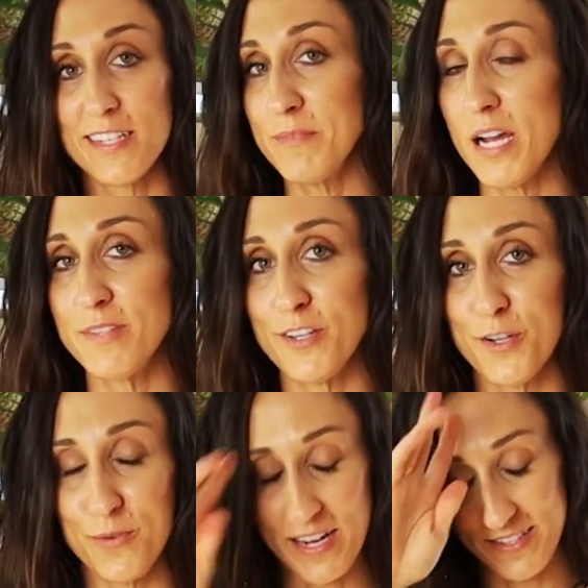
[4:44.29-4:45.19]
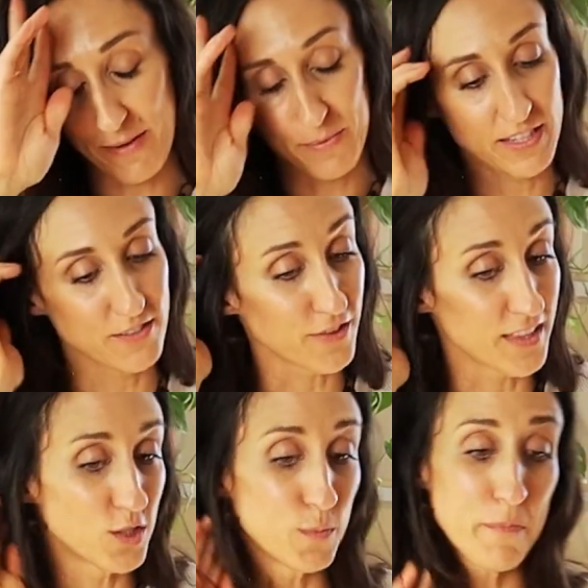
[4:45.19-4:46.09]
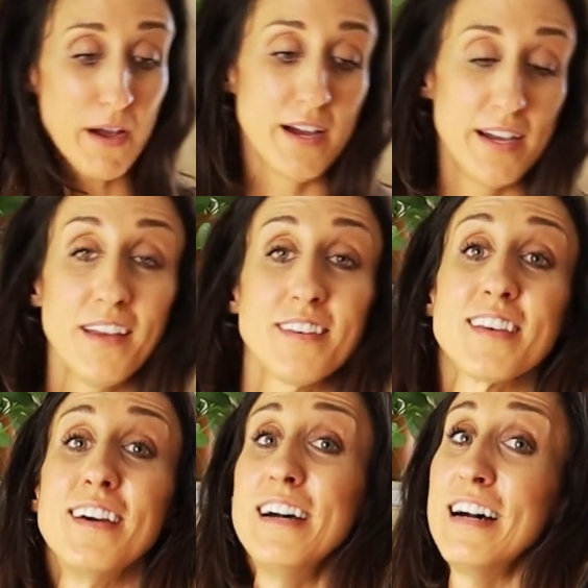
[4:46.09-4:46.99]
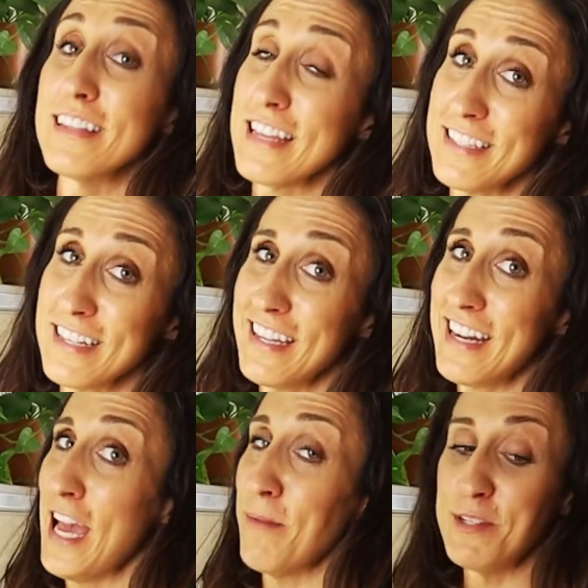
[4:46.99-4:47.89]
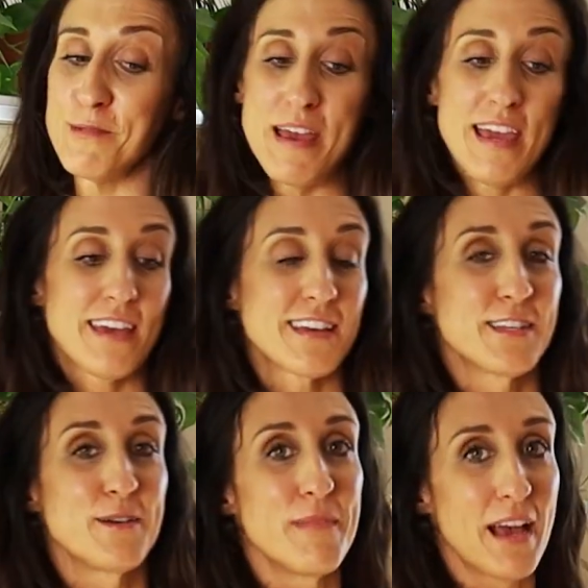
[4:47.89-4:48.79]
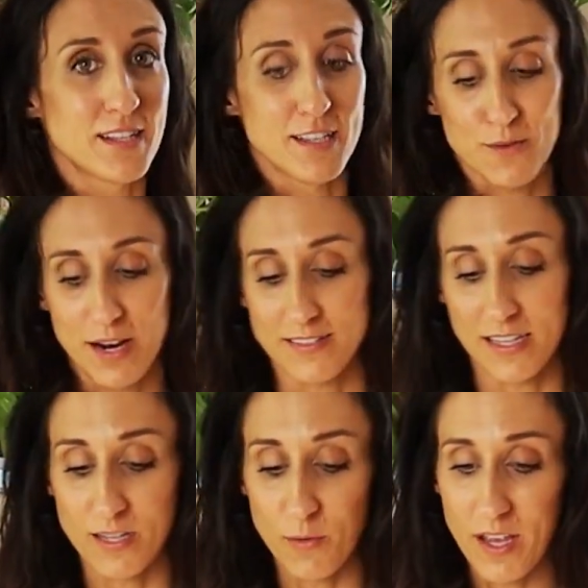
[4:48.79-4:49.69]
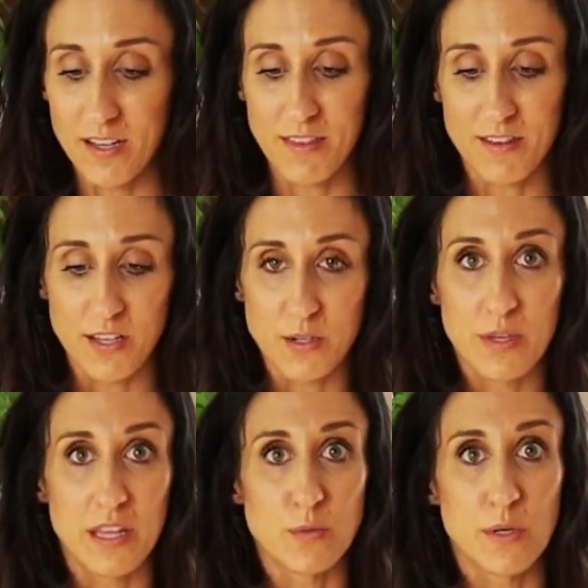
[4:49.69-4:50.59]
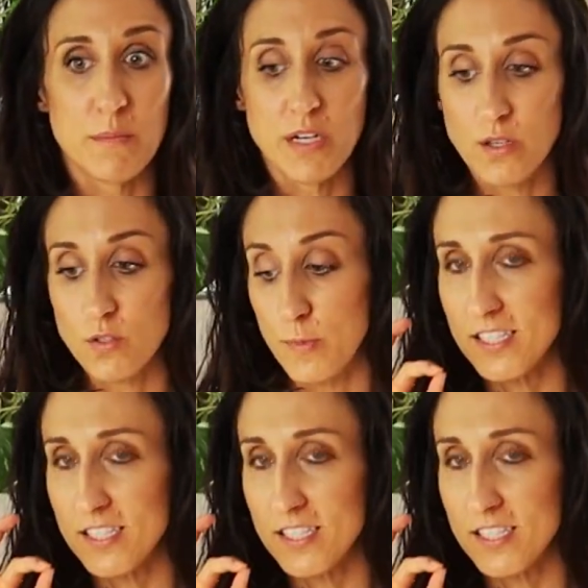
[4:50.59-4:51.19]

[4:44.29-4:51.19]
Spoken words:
Sometimes I cook rice separately for this, but last night I happened to make some excess rice anyway, and I thought, you know what, that's what I'm gonna use.